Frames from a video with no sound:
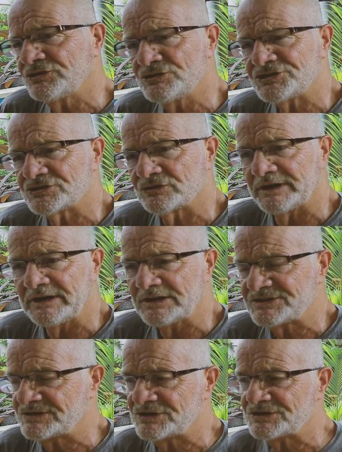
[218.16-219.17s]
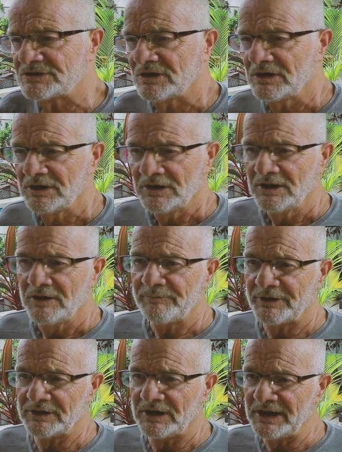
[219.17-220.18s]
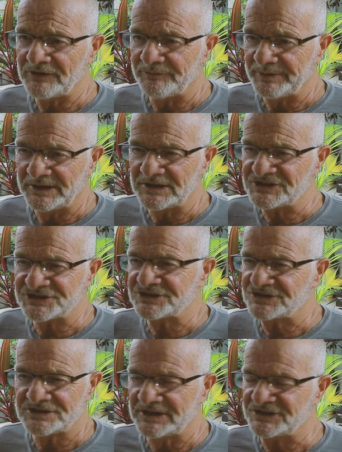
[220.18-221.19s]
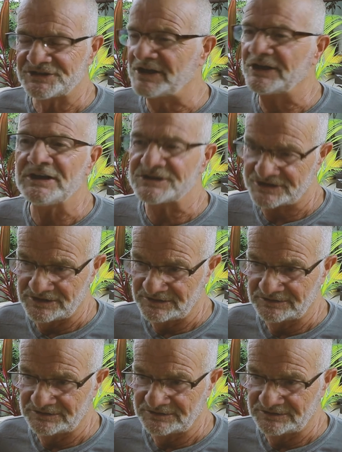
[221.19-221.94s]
used to, and that's just part of life, but it's not easy.